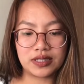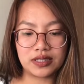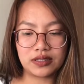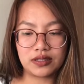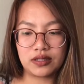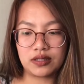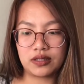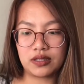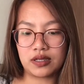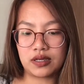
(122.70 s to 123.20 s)
it,
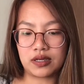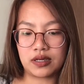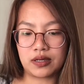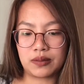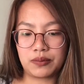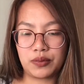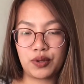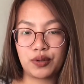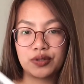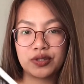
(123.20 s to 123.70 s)

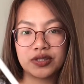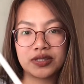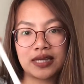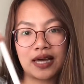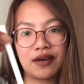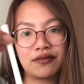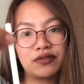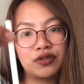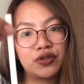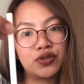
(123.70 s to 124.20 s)
you just
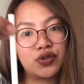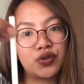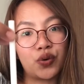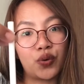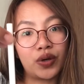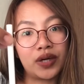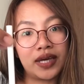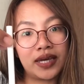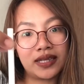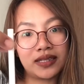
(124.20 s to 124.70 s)
have to
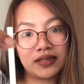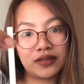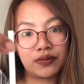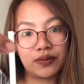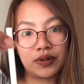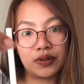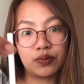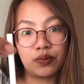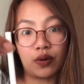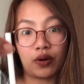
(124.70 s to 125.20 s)
soak it
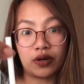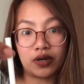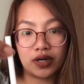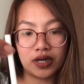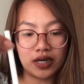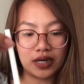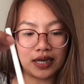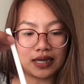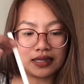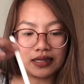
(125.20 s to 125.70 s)
with
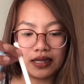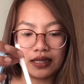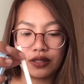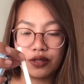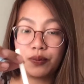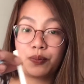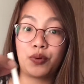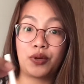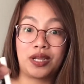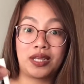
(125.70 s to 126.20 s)
water, and then
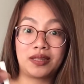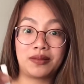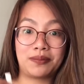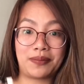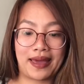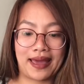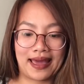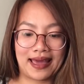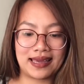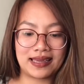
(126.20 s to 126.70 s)
you put it
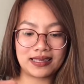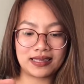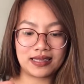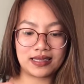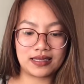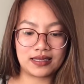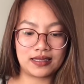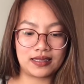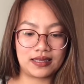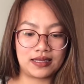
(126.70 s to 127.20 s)
back
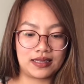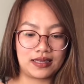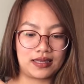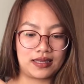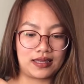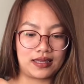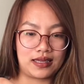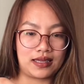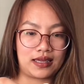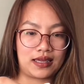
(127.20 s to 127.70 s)

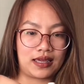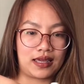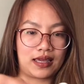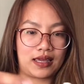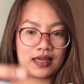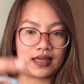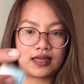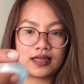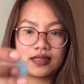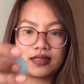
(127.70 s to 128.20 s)

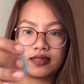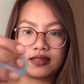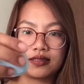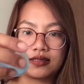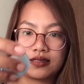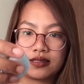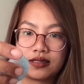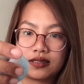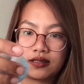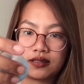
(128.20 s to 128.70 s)

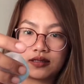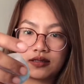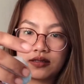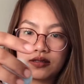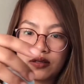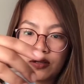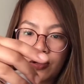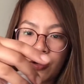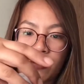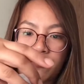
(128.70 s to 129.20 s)
and
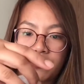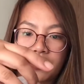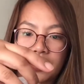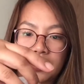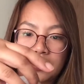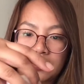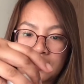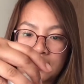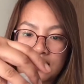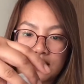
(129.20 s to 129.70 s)
cover
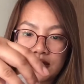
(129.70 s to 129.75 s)
it